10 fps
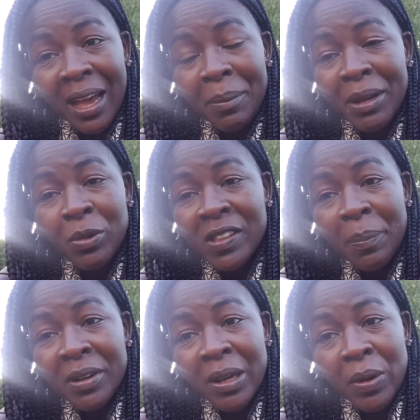I mean, we
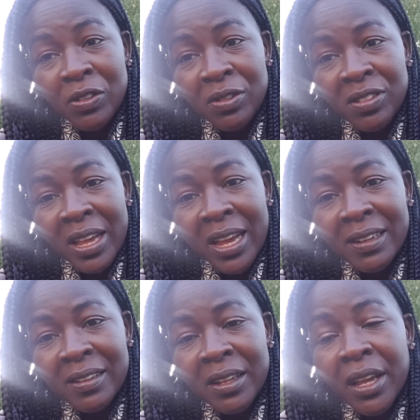support our
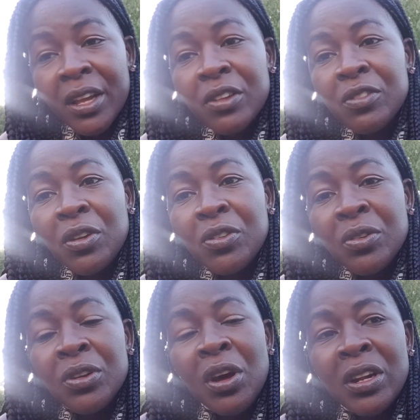society. So
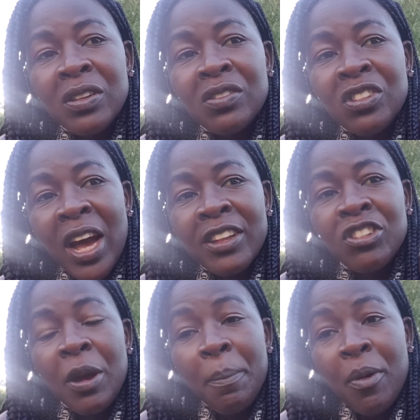do not judge
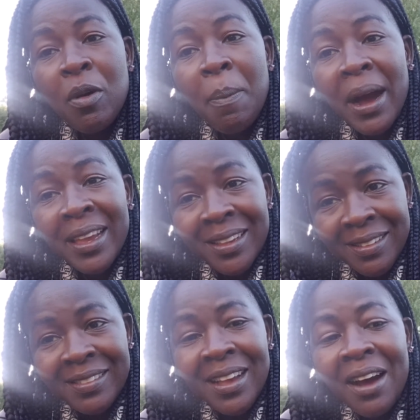a book by
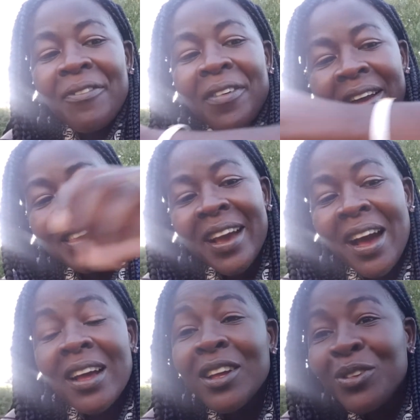its cover.
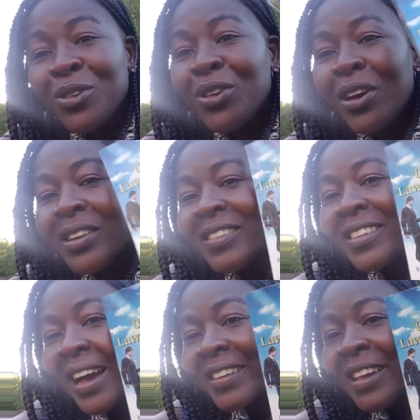Yeah, do not
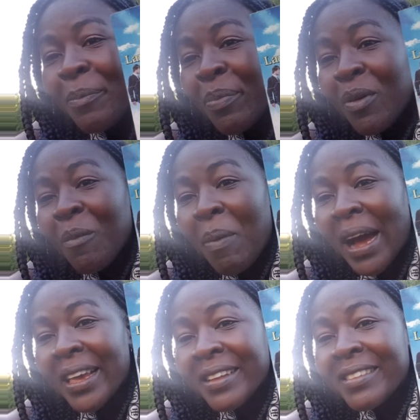judge a book
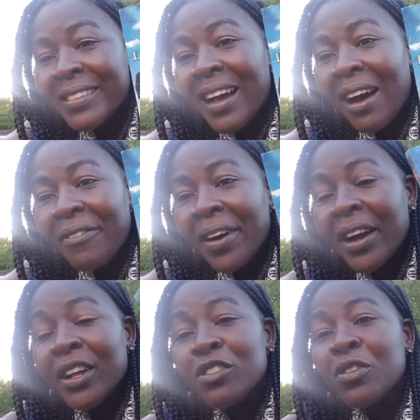by its cover.
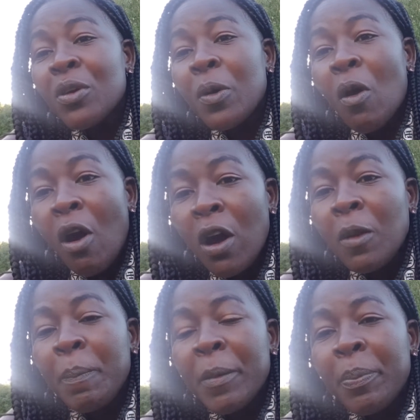So call
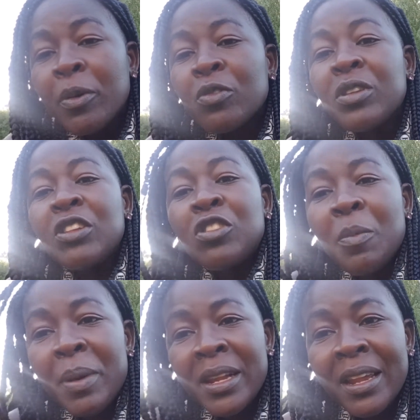people to the
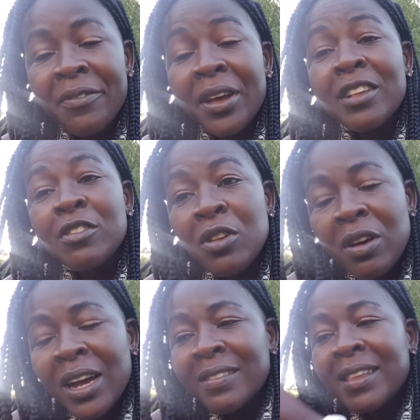job interview, as
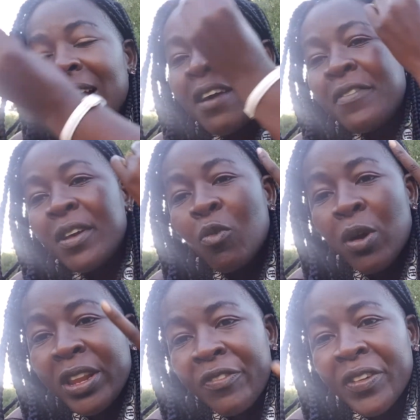long as they have the
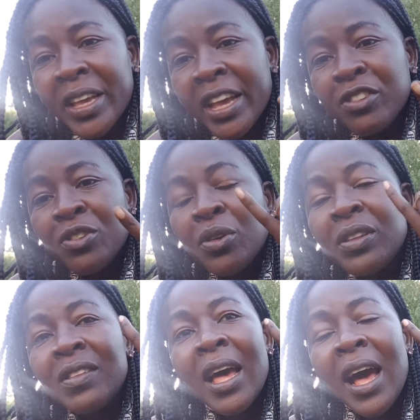
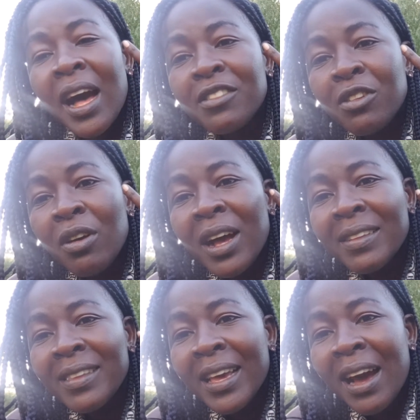qualifications, as long
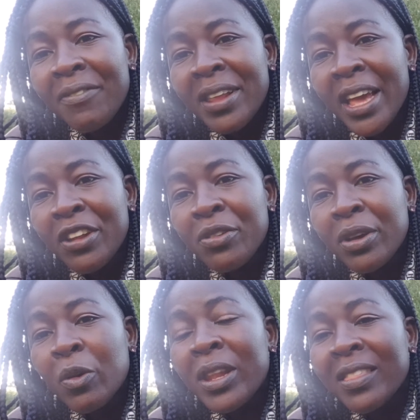as they have
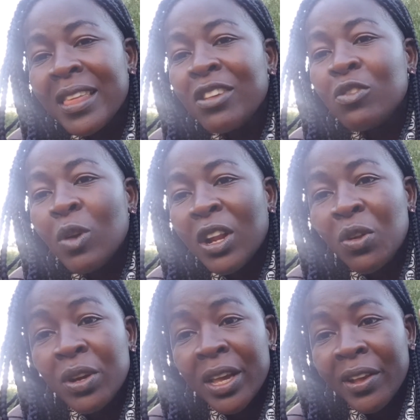the things you are
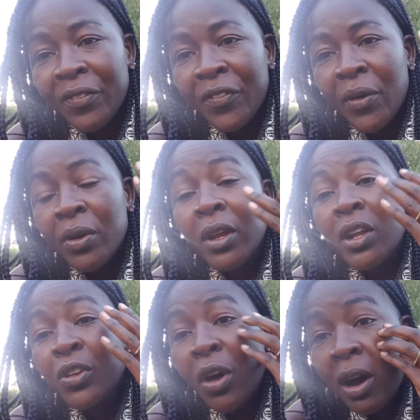looking for,
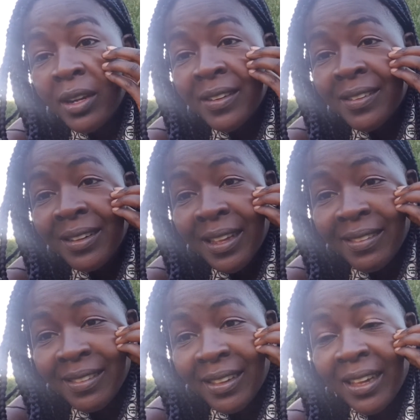not the
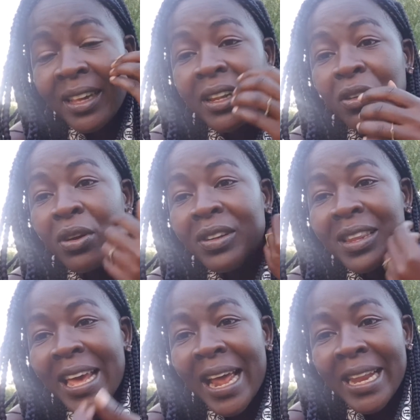skin, not
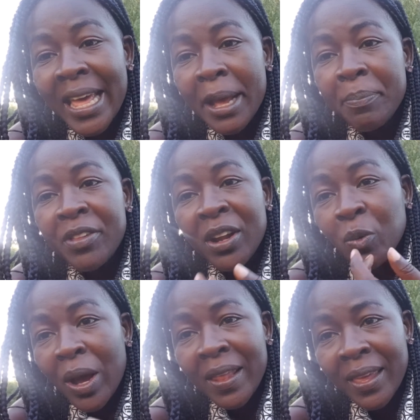their names and
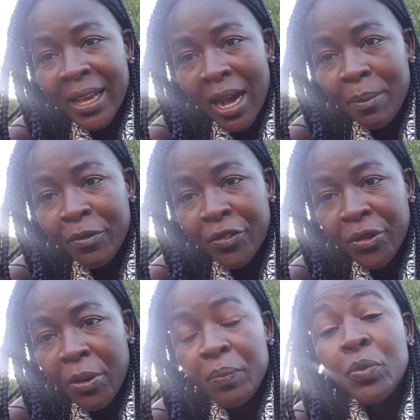where they come
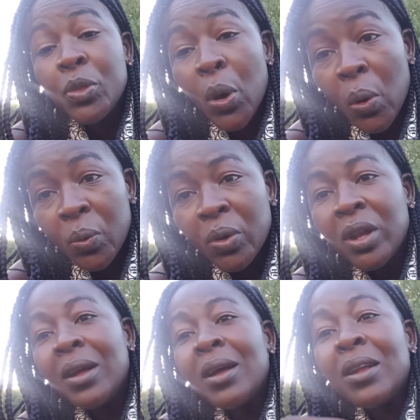from. No,
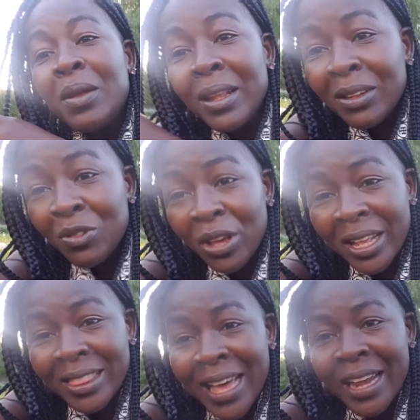in
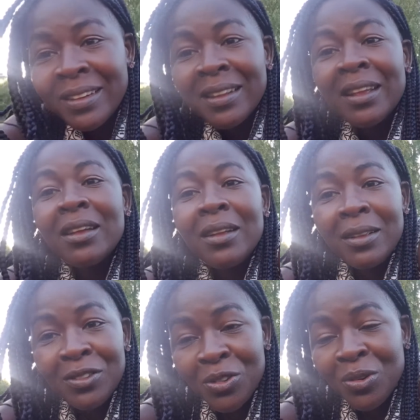doing that,
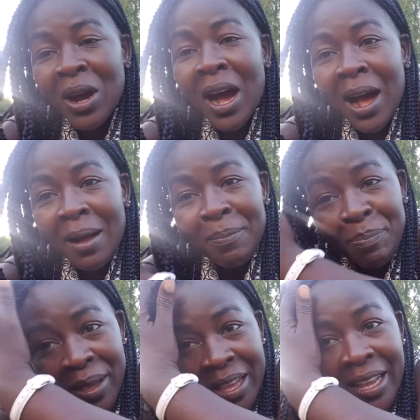you are
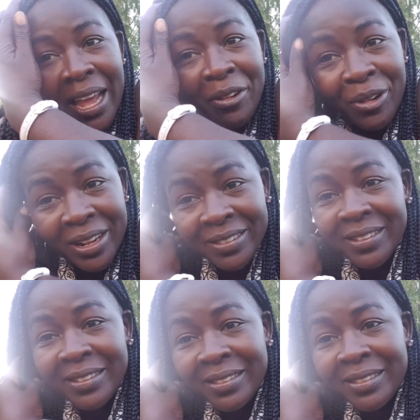being a
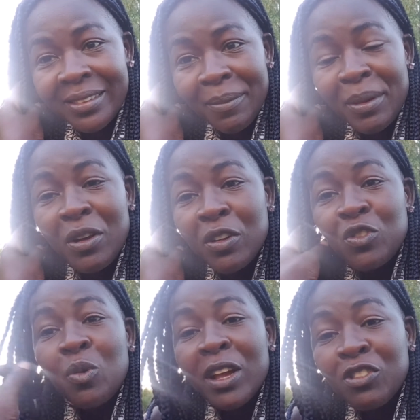racist,
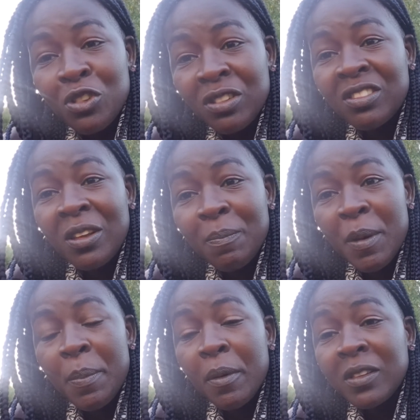because you are choosing
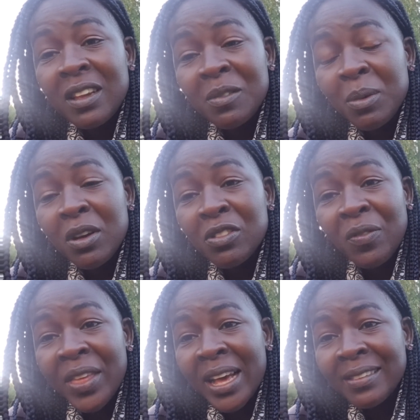people just because
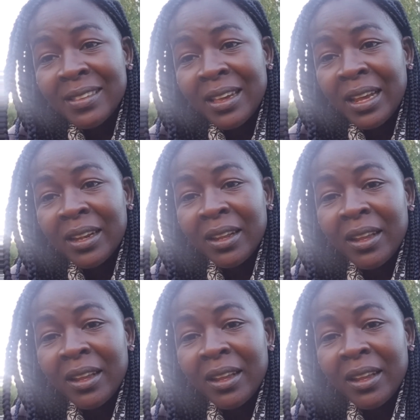of their skin.